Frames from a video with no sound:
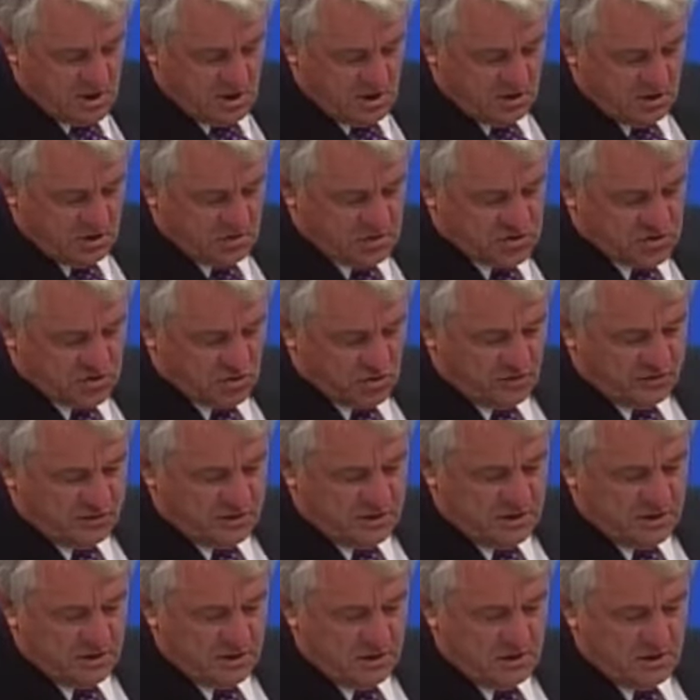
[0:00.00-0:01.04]
You saw
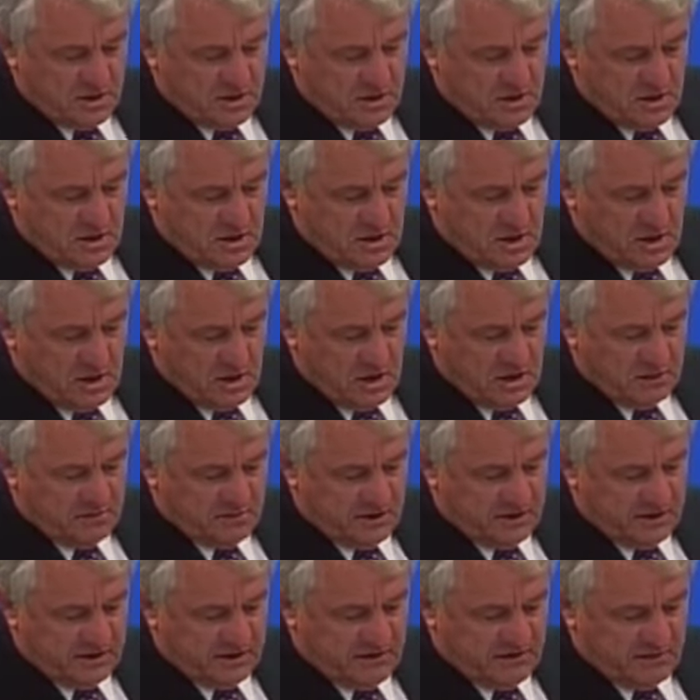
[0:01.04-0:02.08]
the
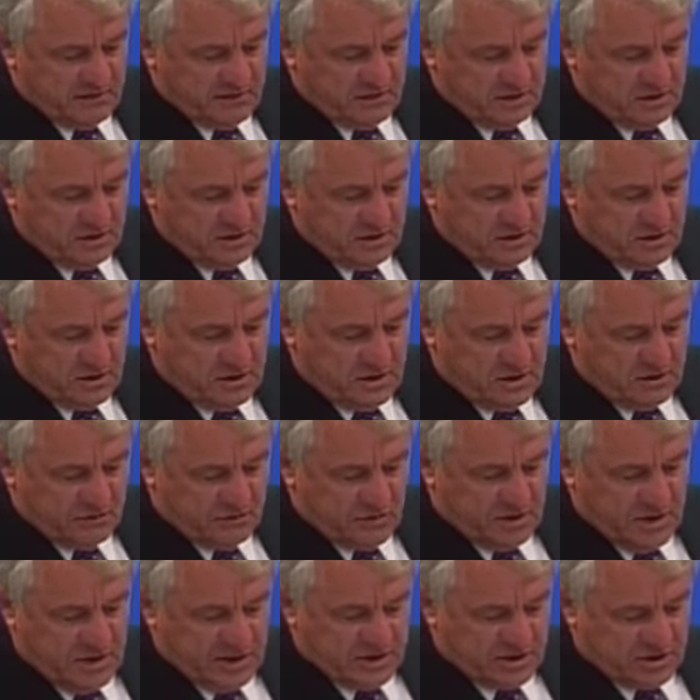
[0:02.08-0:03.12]
unbelievable
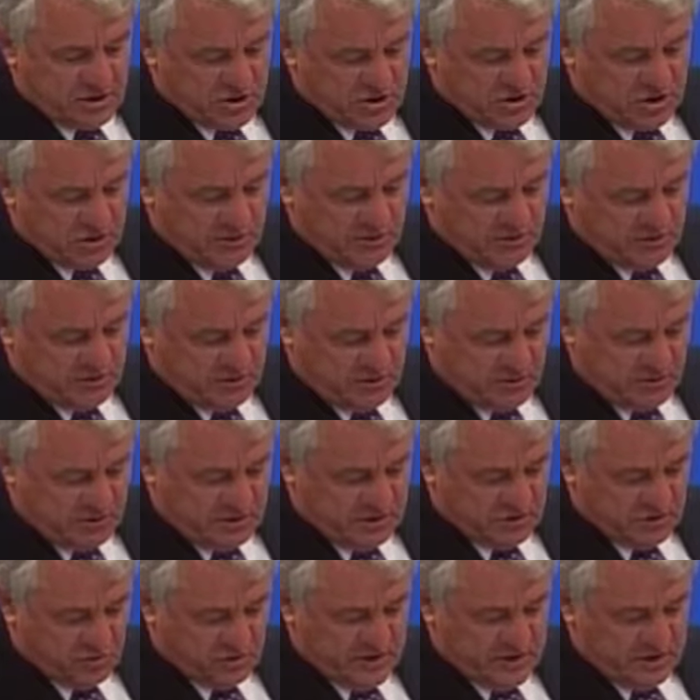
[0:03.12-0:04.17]
relationship
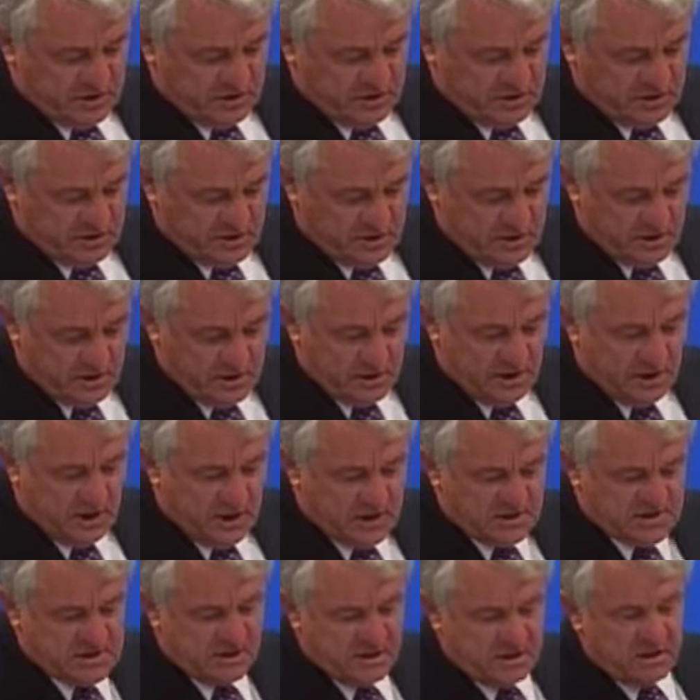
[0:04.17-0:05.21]
between
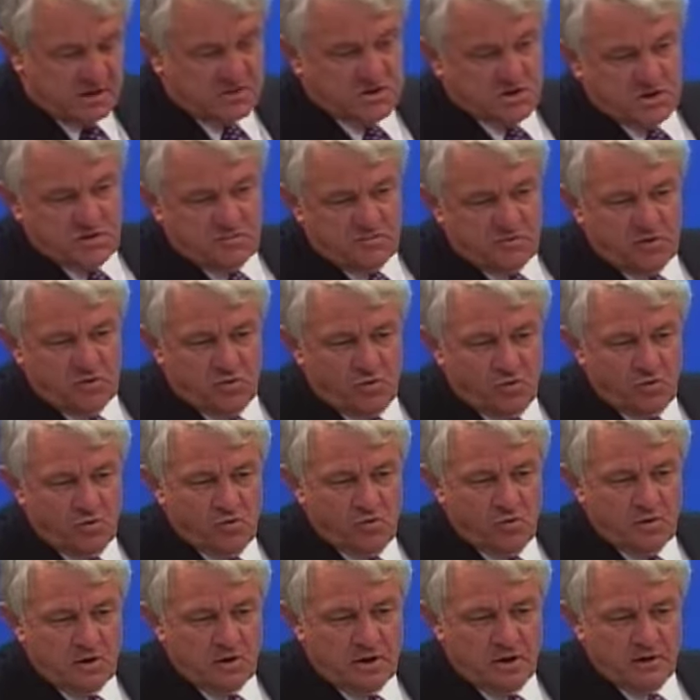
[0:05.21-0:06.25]
inside the CPU
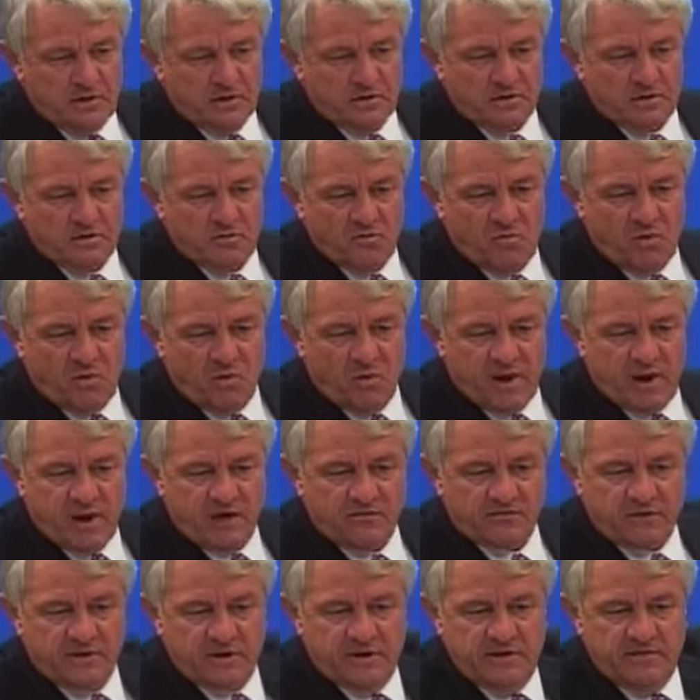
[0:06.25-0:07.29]
and when we
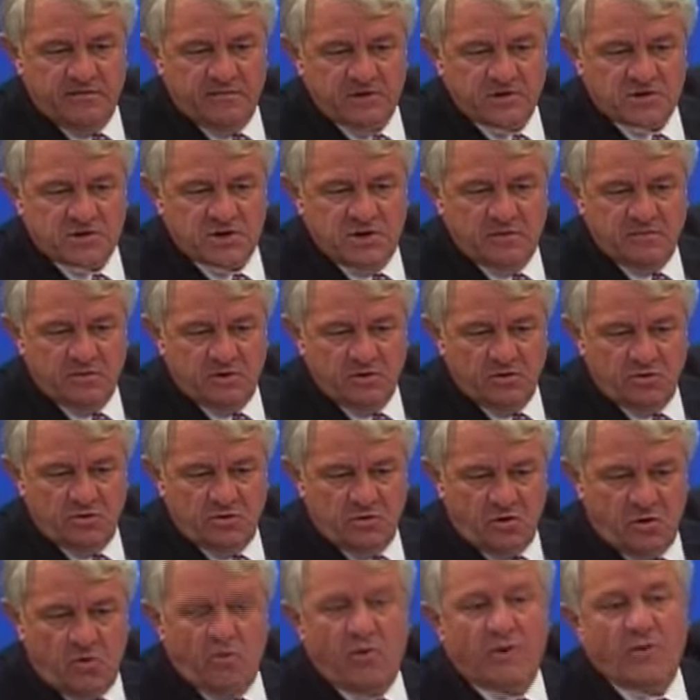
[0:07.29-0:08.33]
have to leave the CPU,
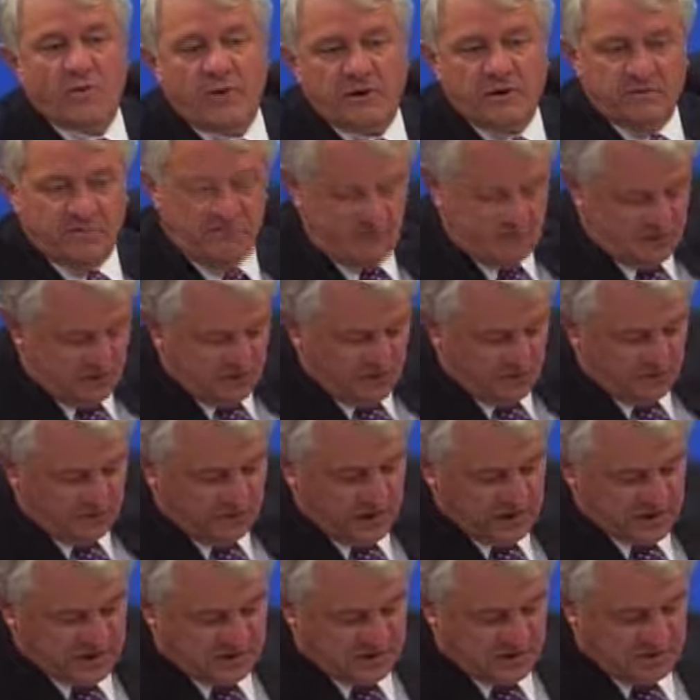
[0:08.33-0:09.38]
or when we
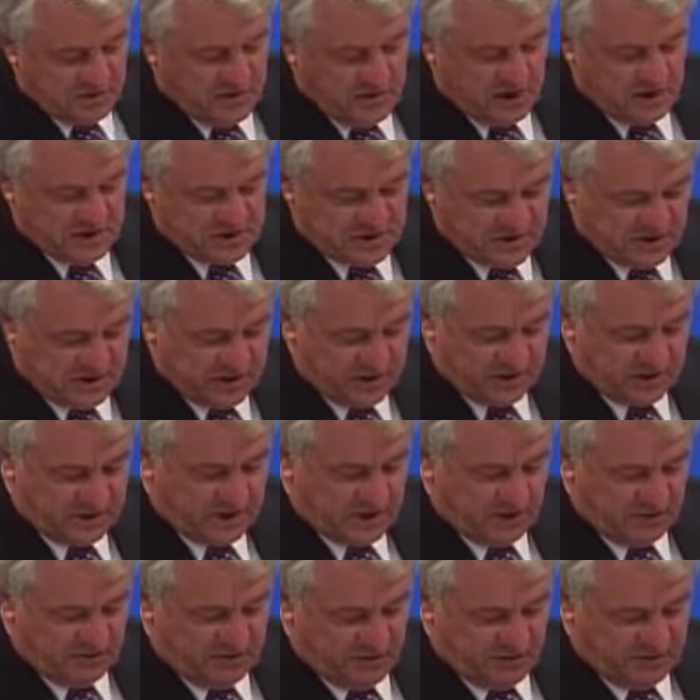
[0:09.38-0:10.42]
fly to the Mars to get
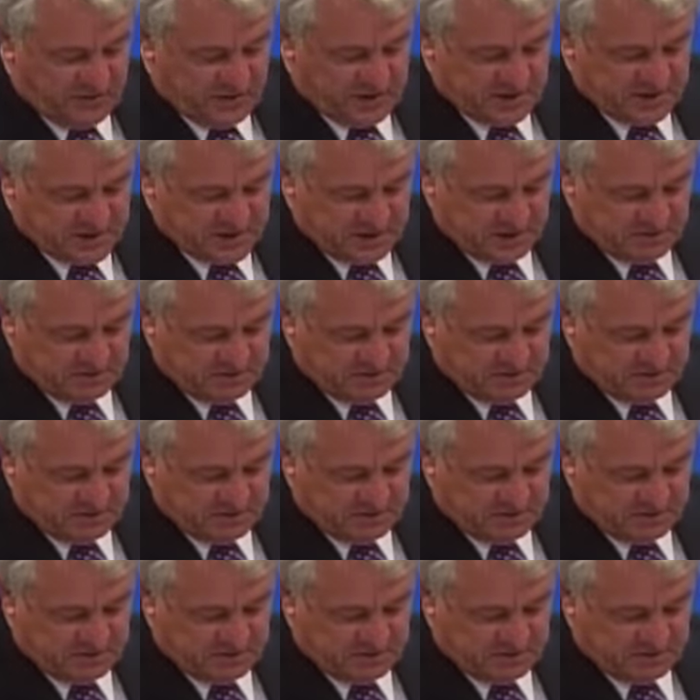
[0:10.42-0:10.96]
data from disk.